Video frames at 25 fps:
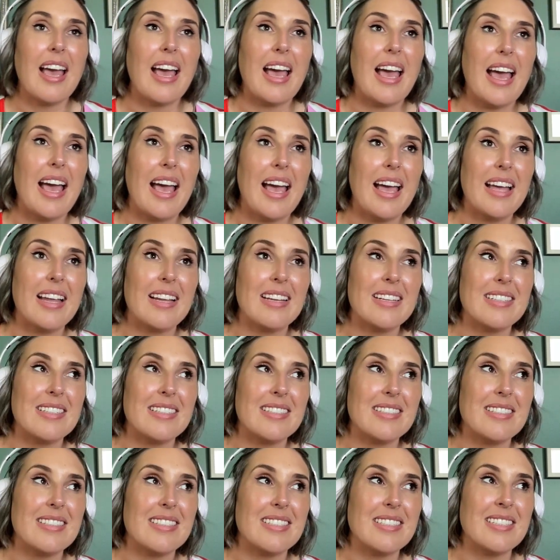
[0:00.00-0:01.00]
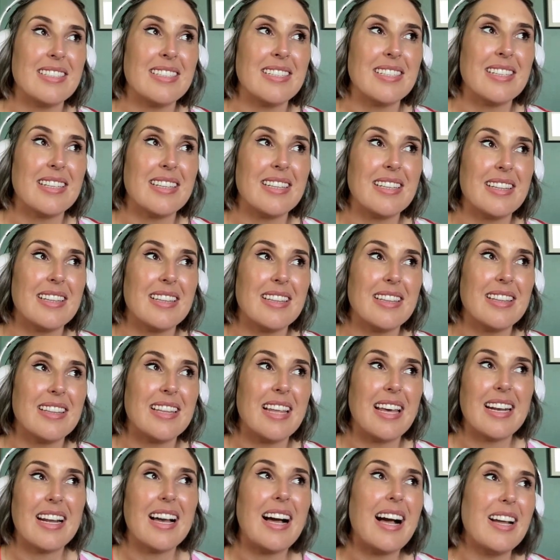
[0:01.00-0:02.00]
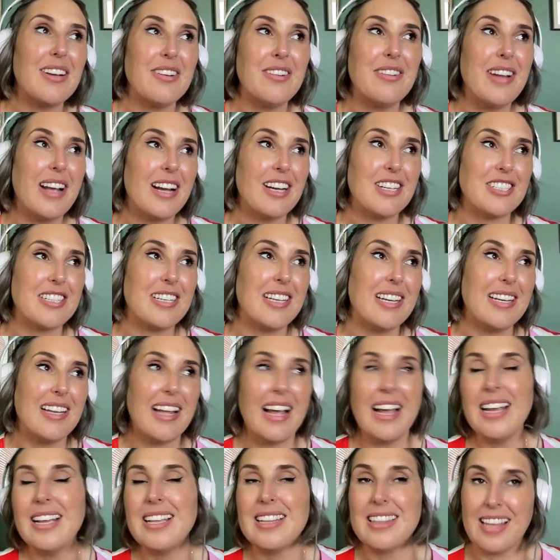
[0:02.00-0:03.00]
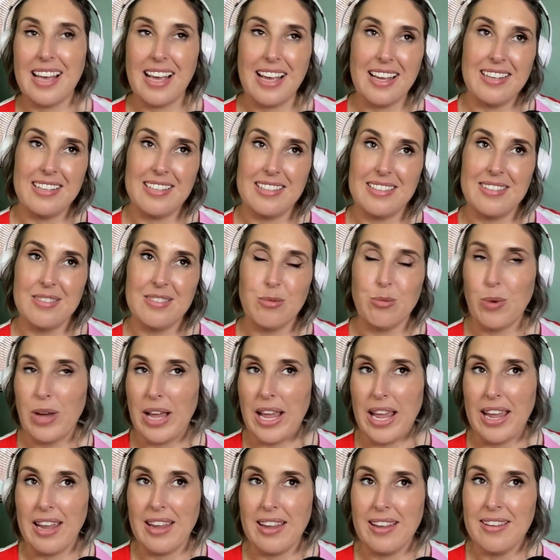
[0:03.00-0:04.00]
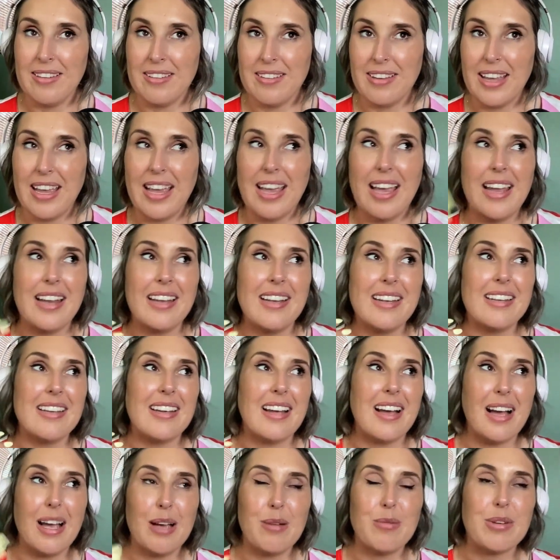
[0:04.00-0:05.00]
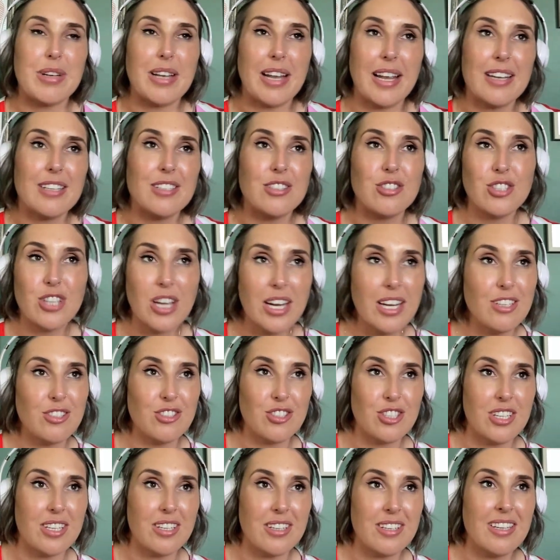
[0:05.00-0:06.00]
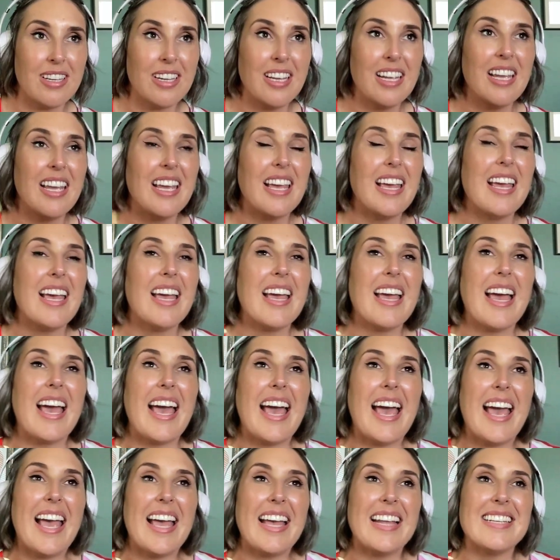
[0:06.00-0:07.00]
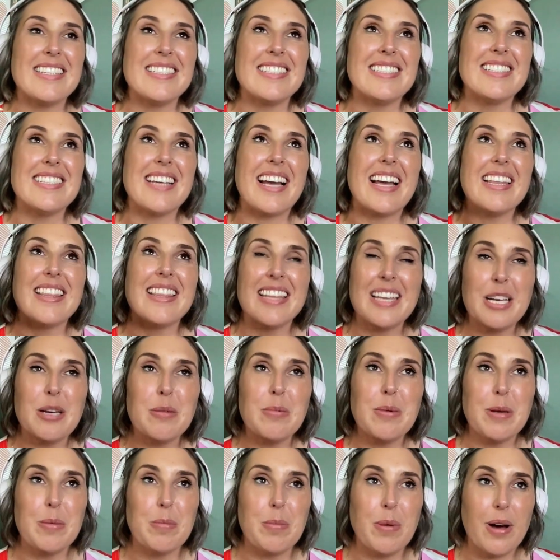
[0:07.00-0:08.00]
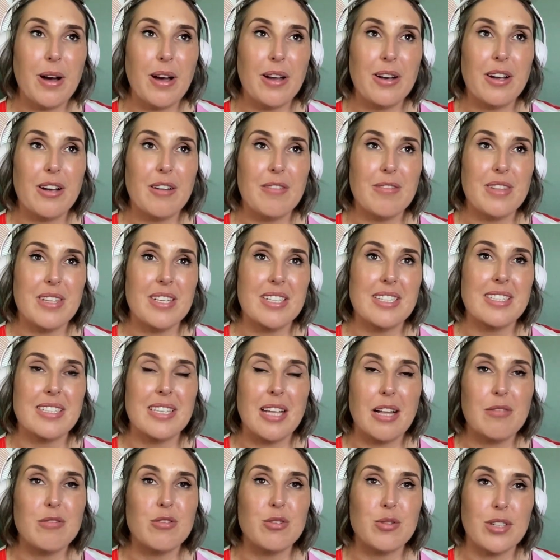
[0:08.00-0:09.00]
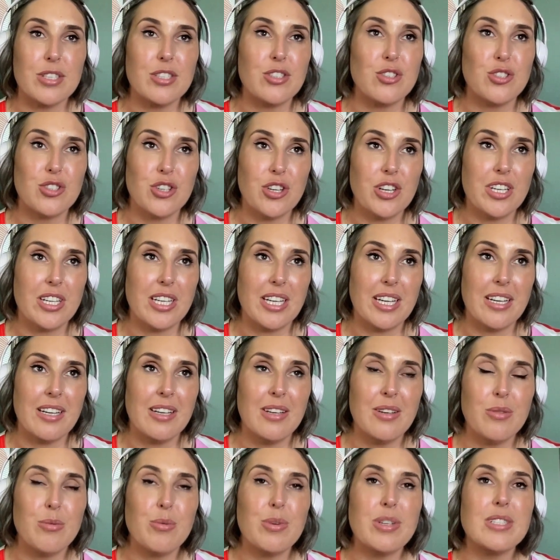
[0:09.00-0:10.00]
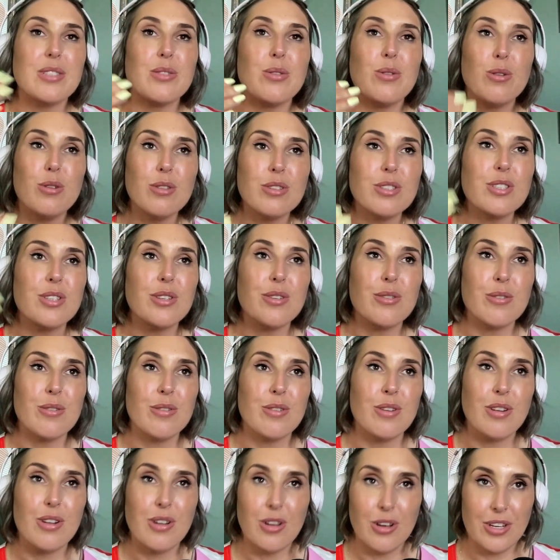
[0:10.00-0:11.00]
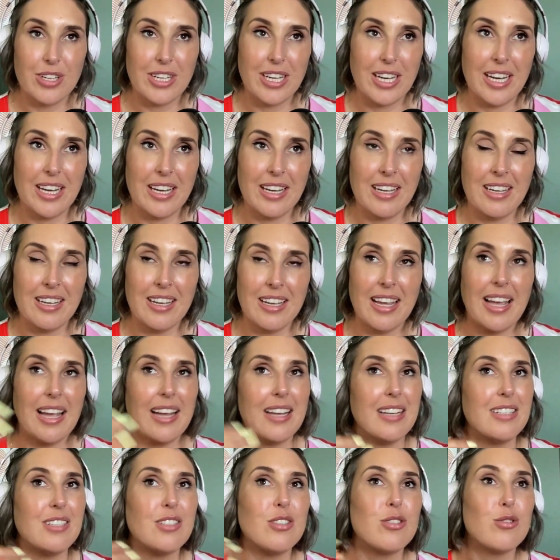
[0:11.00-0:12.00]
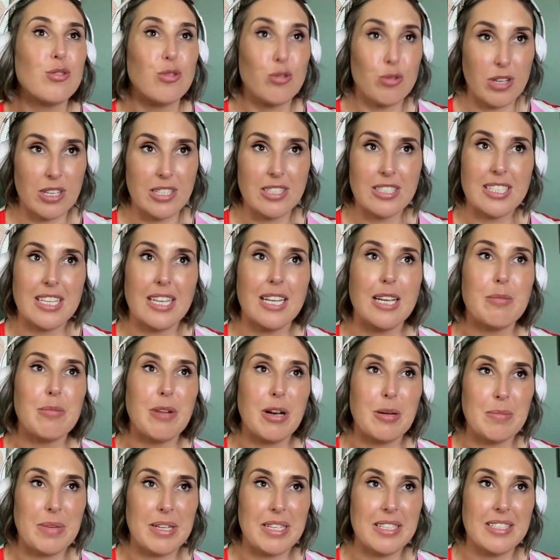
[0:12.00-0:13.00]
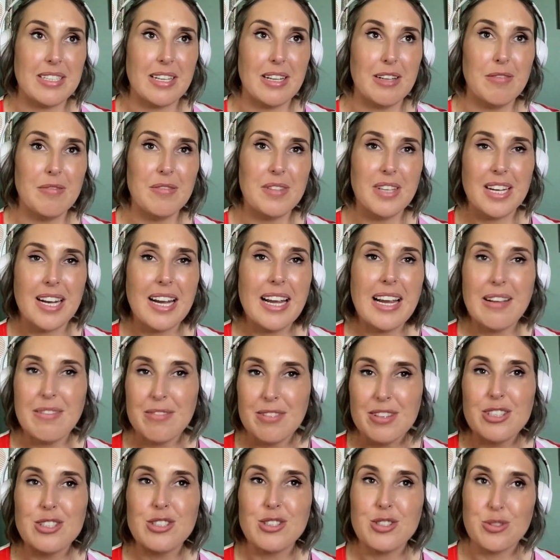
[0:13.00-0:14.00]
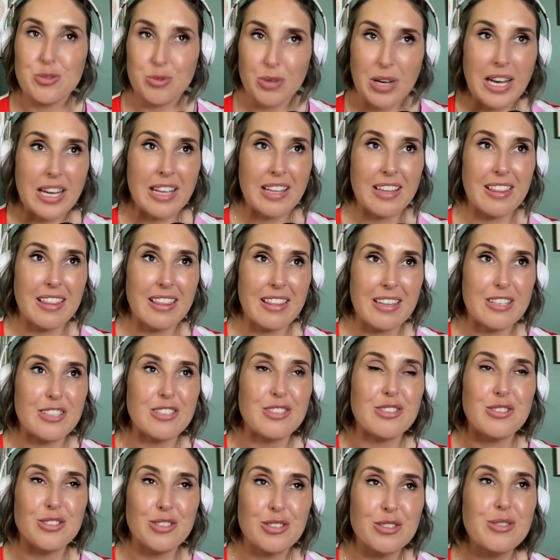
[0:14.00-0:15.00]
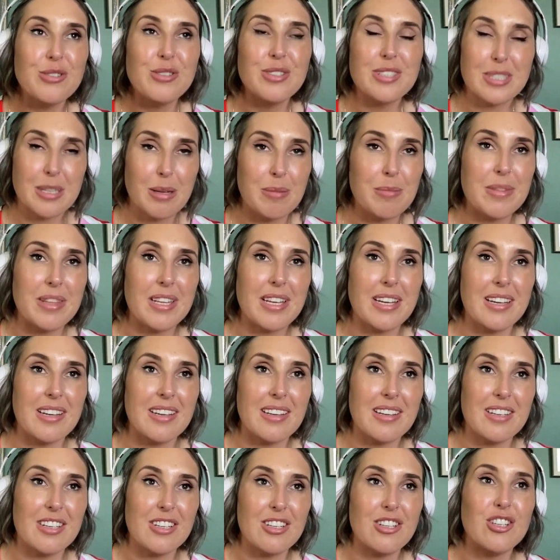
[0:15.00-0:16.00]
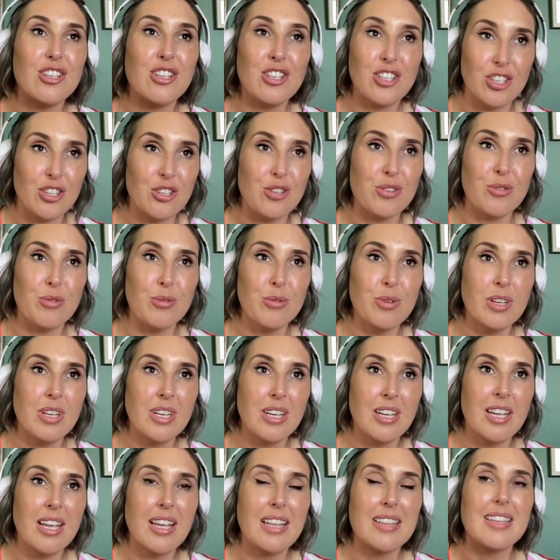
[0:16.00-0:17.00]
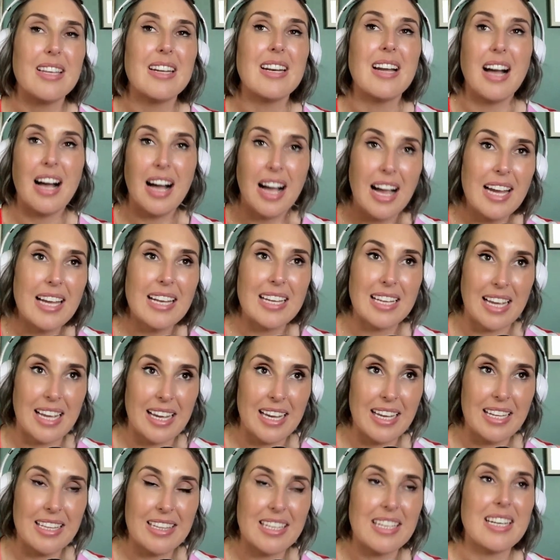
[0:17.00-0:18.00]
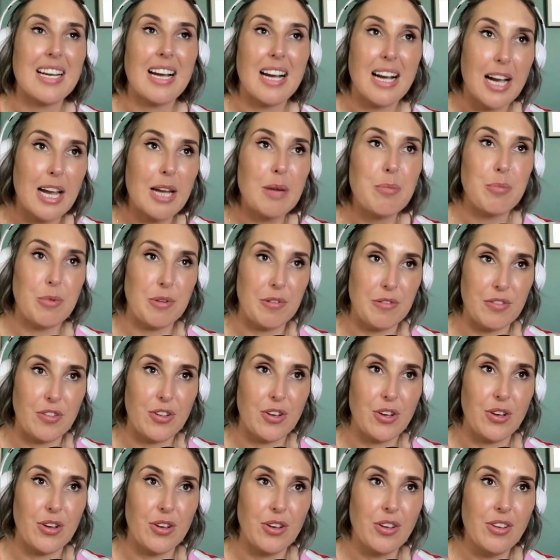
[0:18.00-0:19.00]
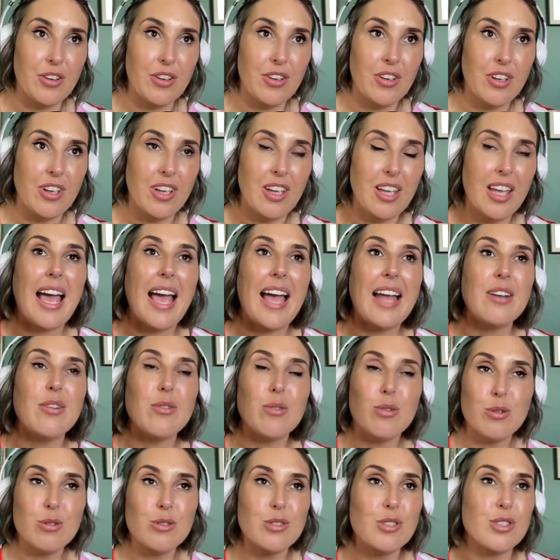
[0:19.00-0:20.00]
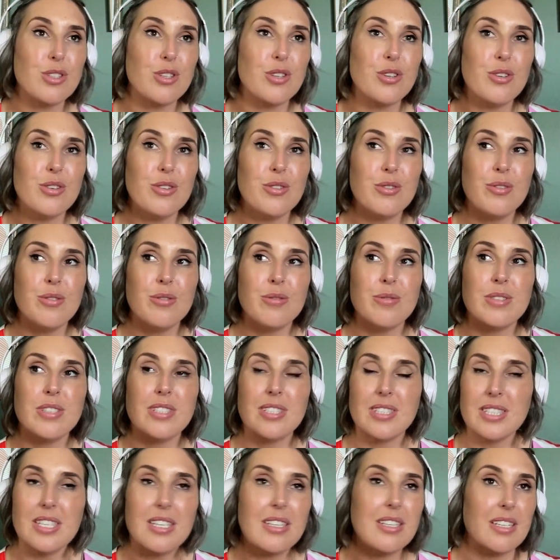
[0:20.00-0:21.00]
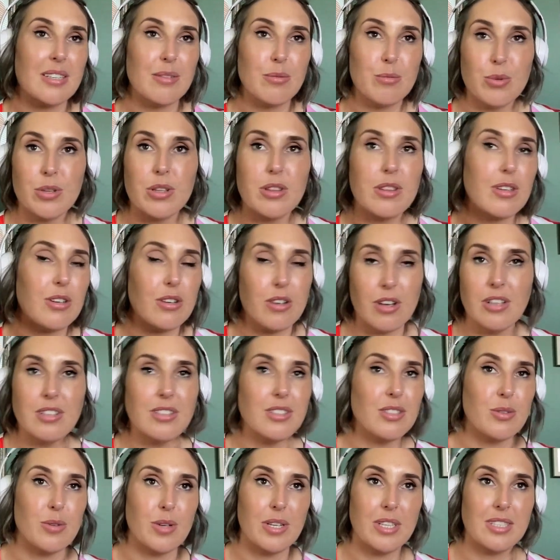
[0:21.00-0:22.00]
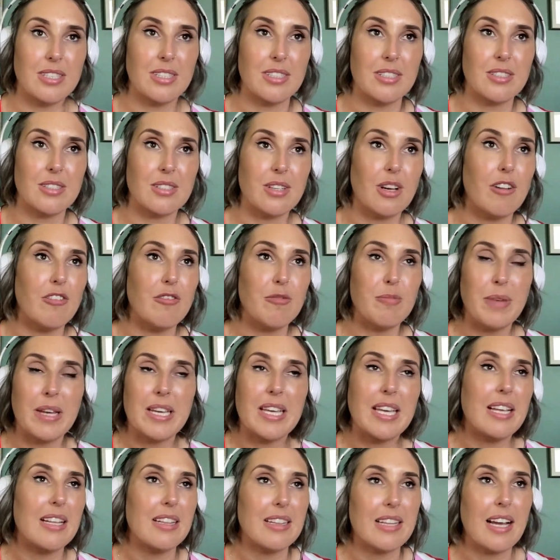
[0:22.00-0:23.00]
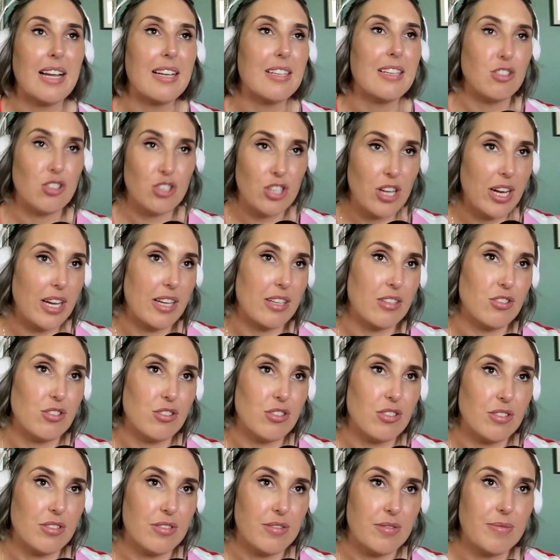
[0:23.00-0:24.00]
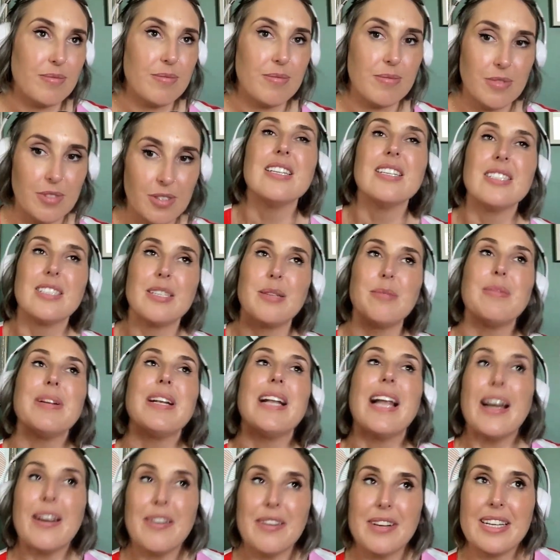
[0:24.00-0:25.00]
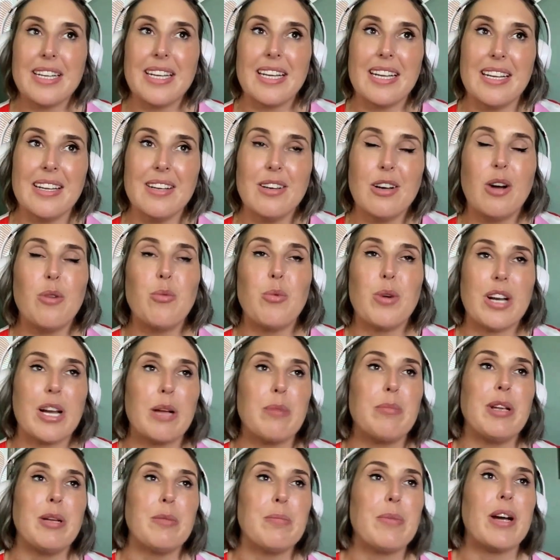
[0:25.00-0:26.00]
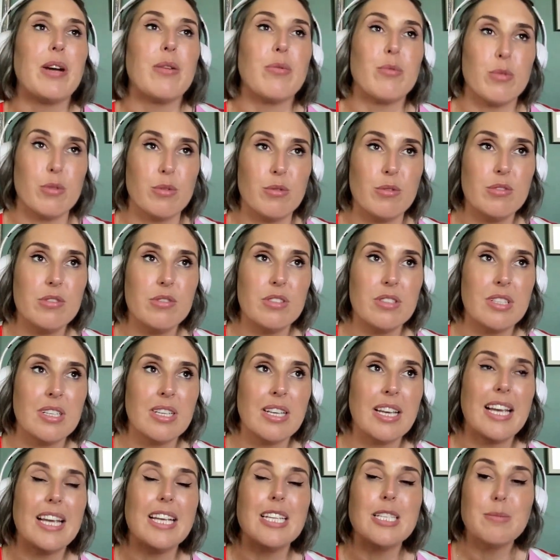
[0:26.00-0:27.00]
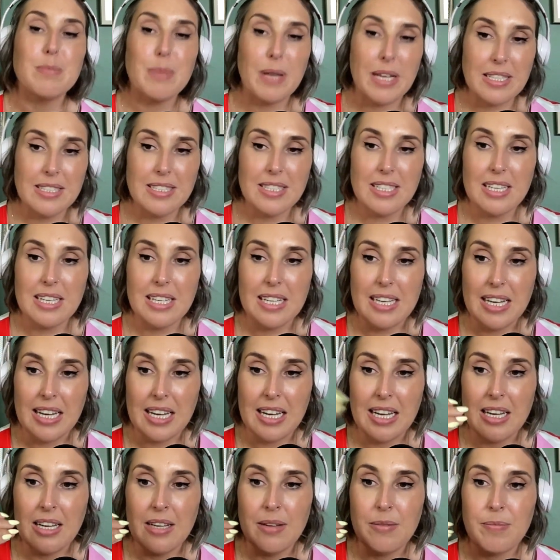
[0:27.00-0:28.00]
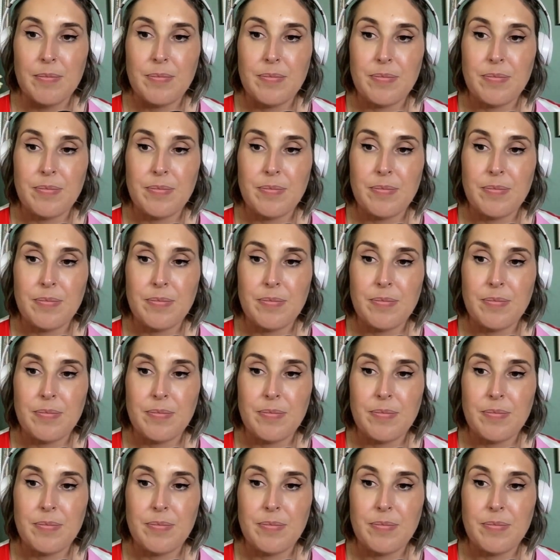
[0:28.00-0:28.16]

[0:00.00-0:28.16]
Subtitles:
and that I don't actually like that way and I would like to change it. And I think a big part of the self-trust journey was also learning and trusting about myself that I have the strength to do something new that I like, that I prefer, and also sit with the consequences of making that change. Some clarity on what I mean by rules is basically